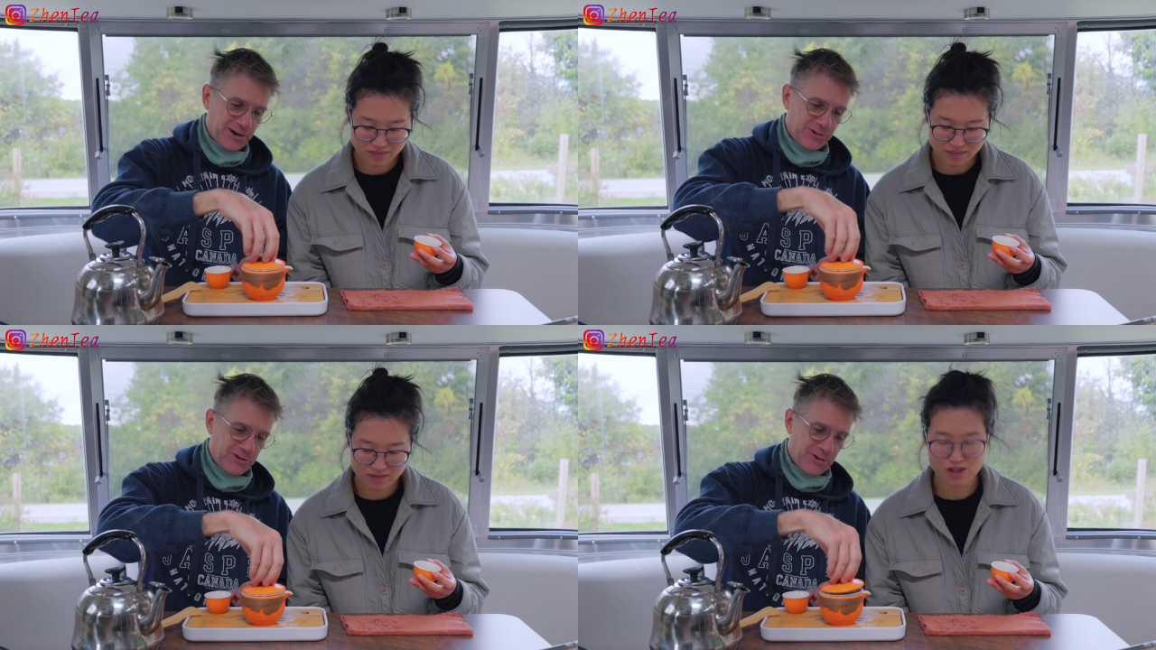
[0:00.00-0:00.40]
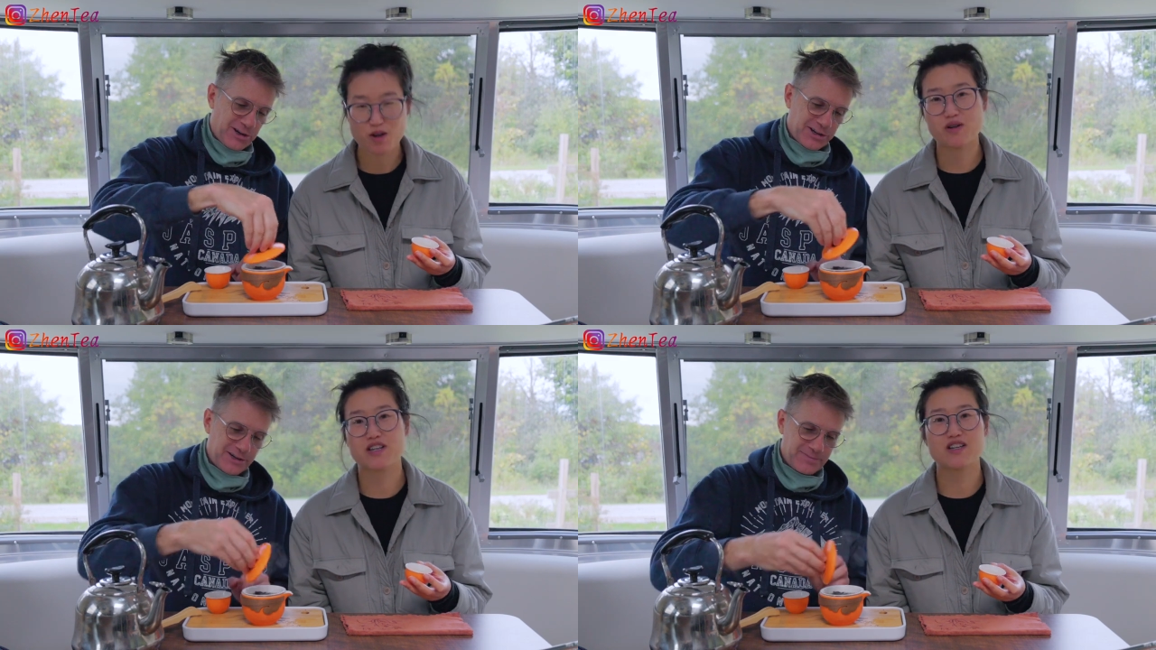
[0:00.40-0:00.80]

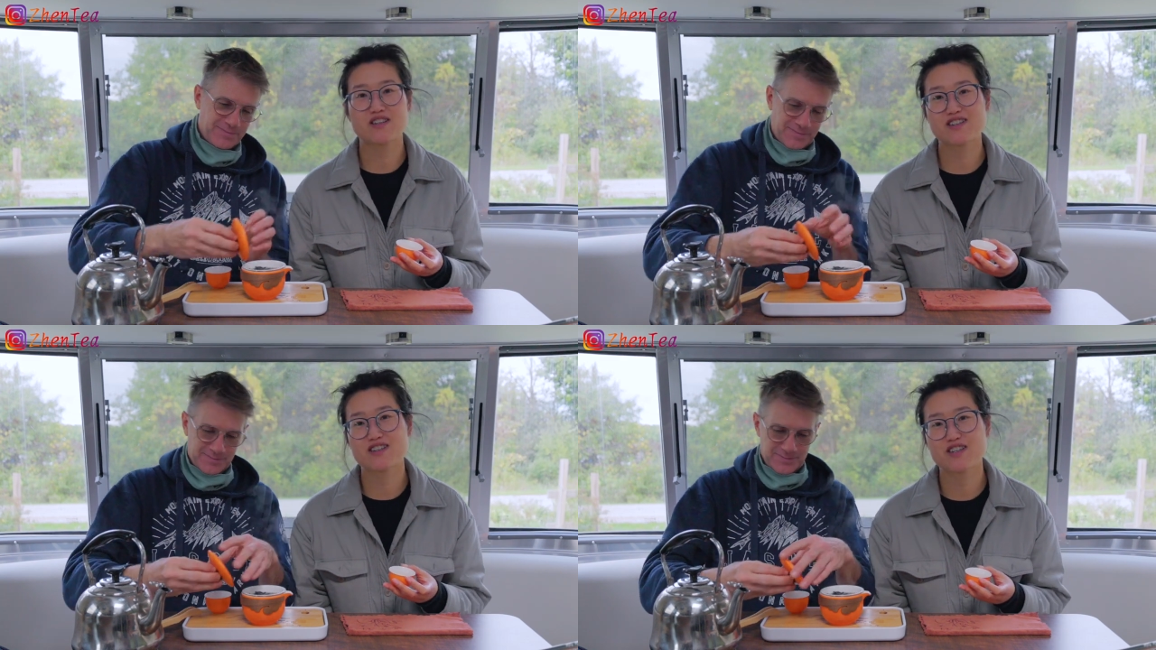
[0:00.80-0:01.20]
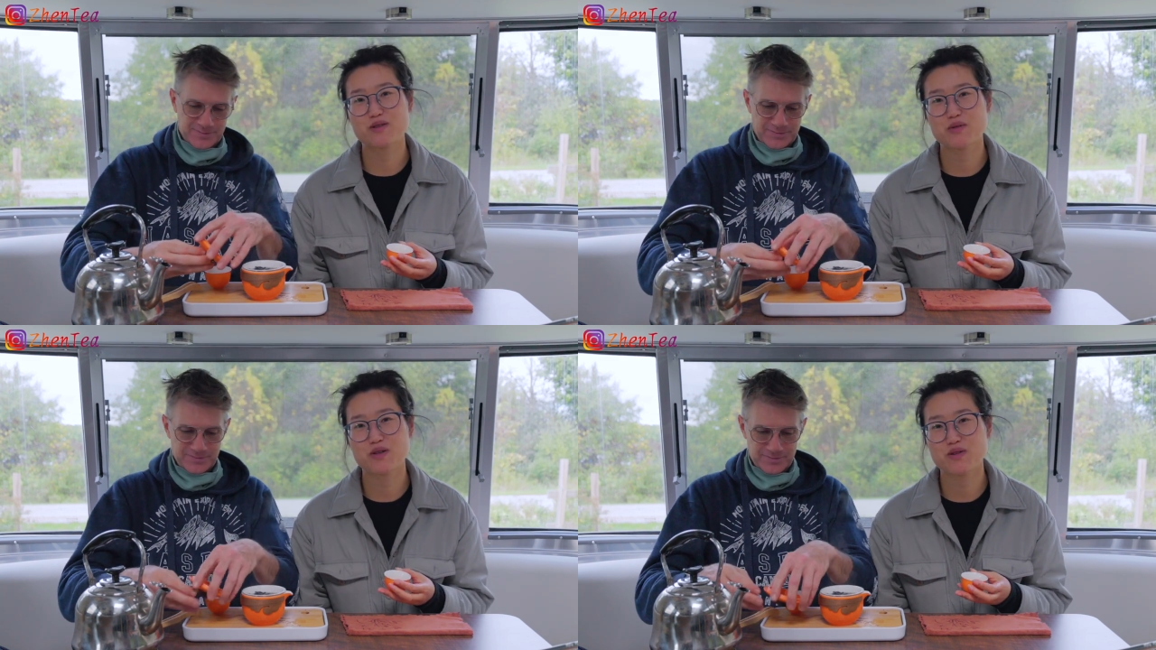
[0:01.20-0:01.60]
Speaker 1: drunk. Okay, this is a
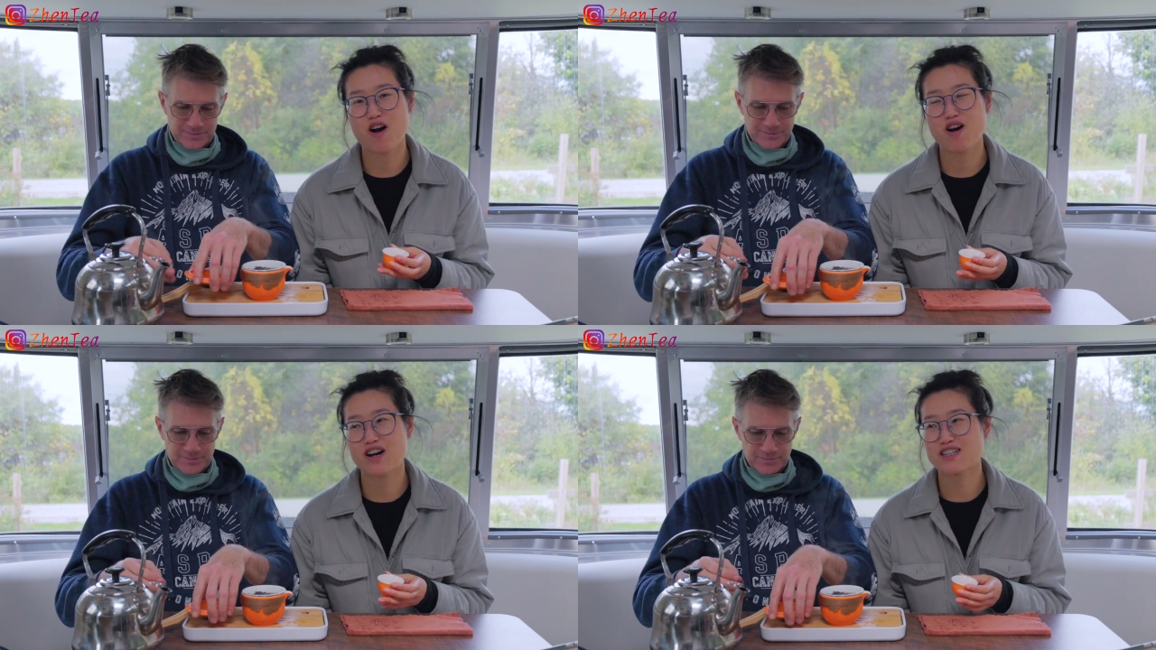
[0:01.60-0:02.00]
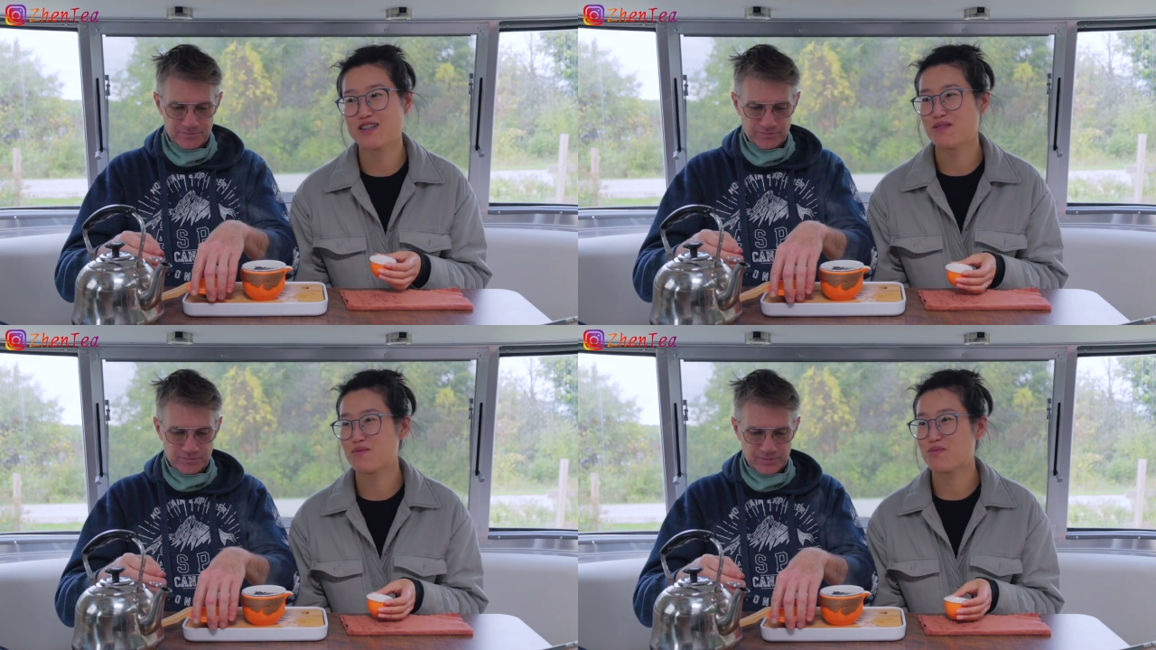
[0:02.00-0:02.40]
little bit
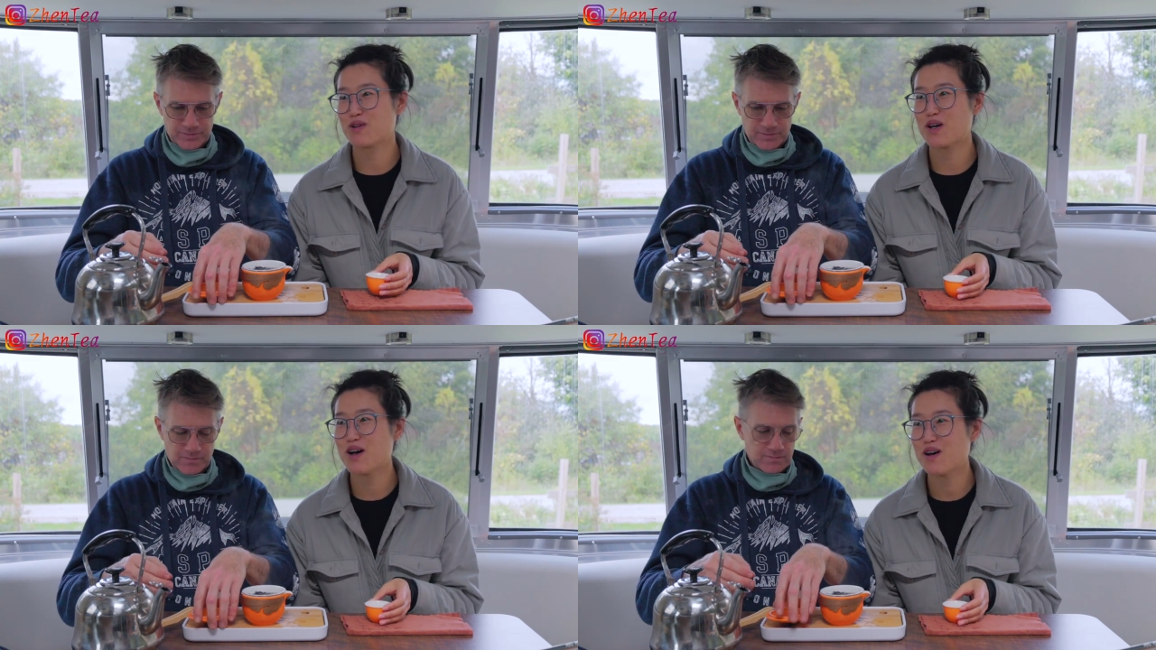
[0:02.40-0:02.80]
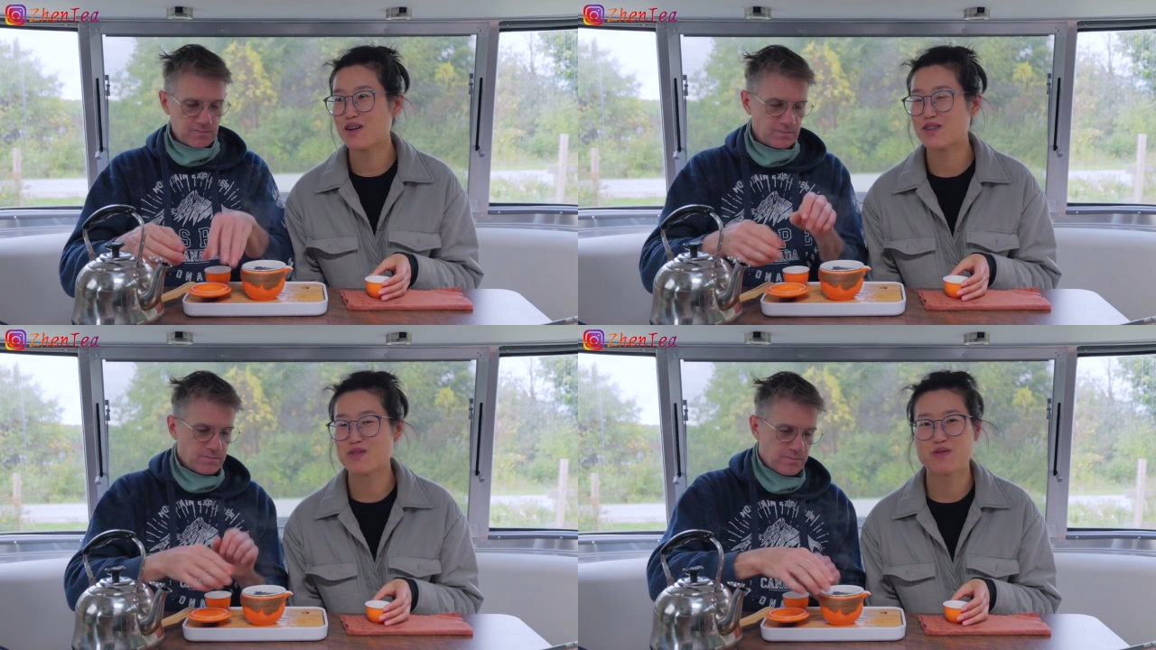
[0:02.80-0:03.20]
odd
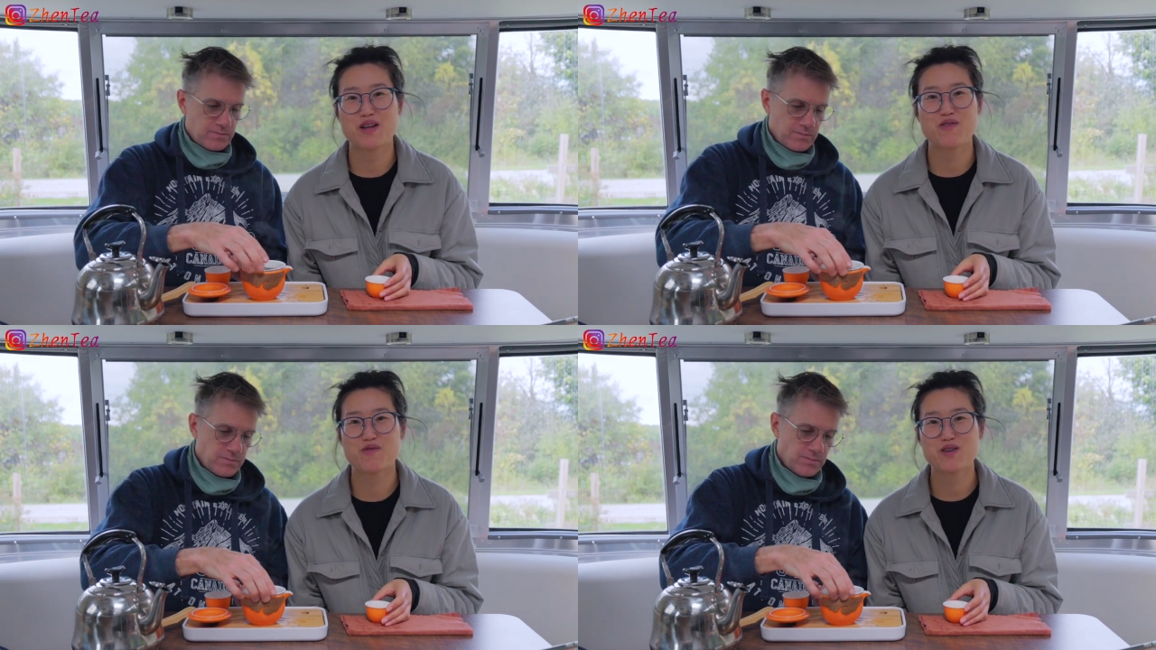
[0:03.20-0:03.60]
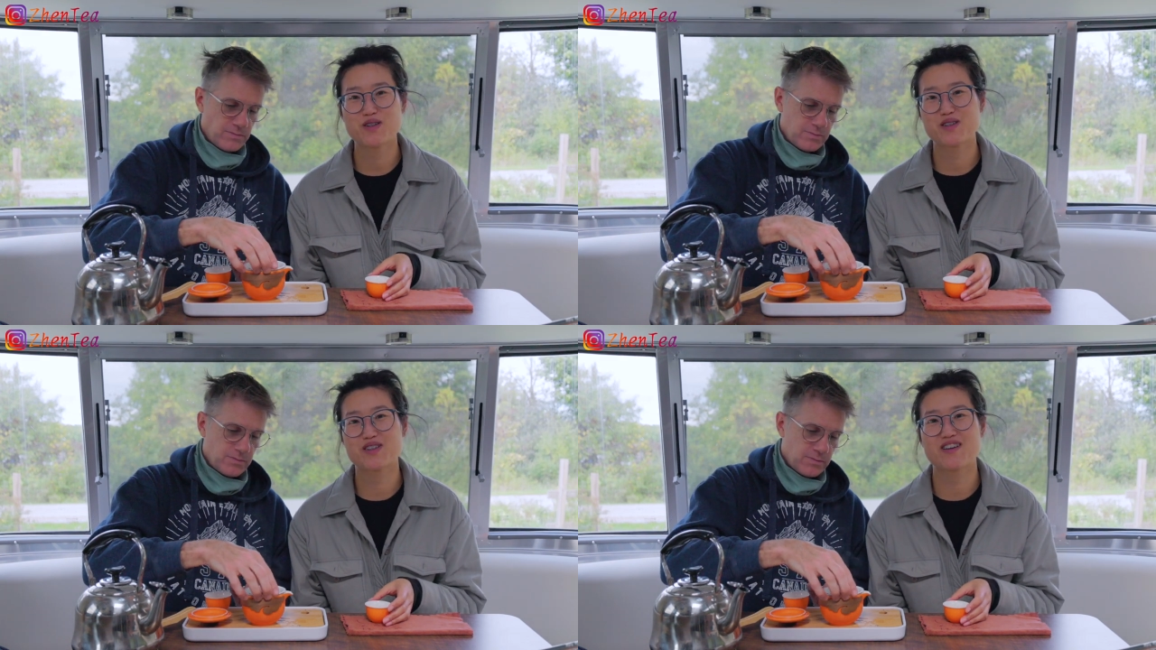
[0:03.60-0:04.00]
because when I
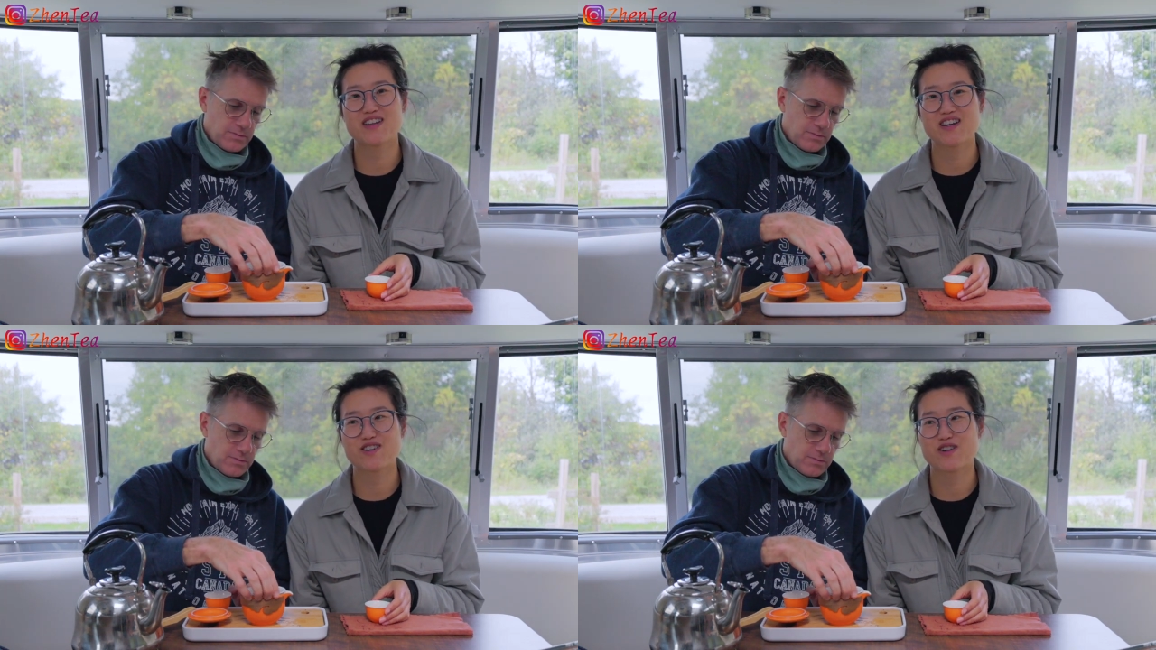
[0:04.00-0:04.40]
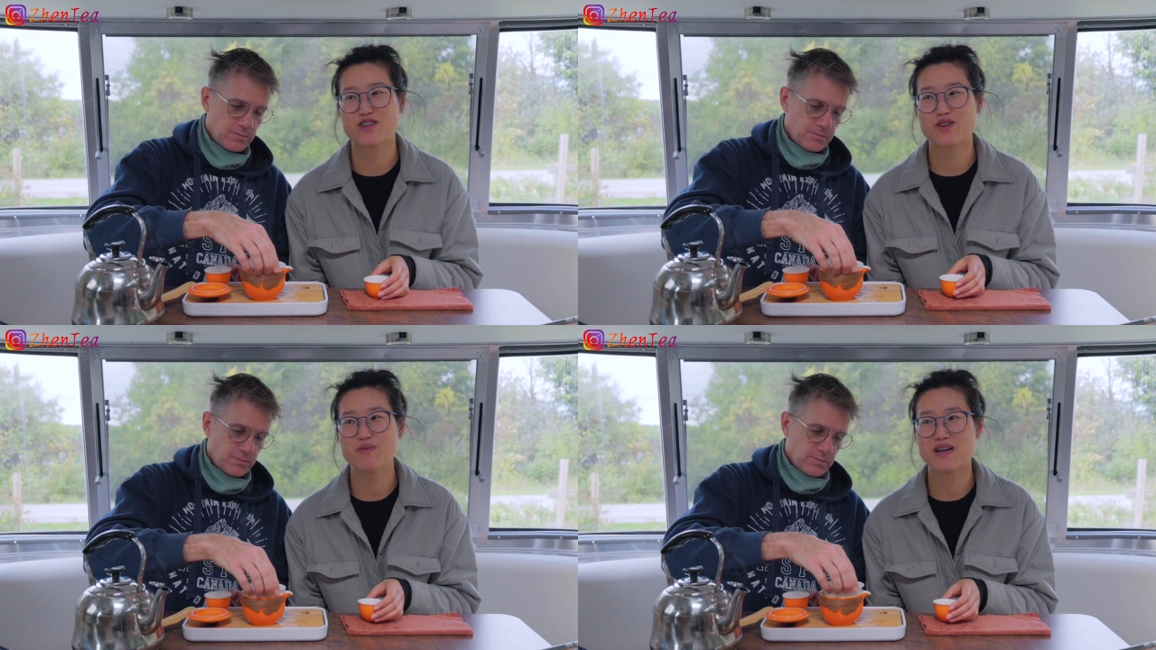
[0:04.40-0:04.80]
first saw that
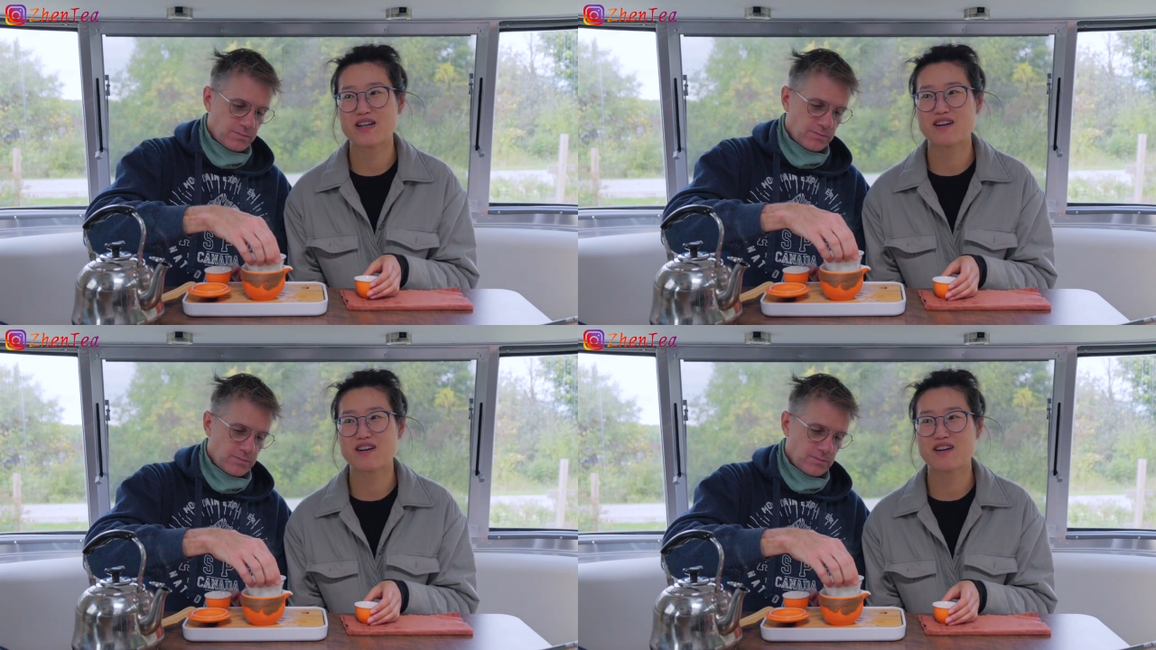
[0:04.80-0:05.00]
cartoon and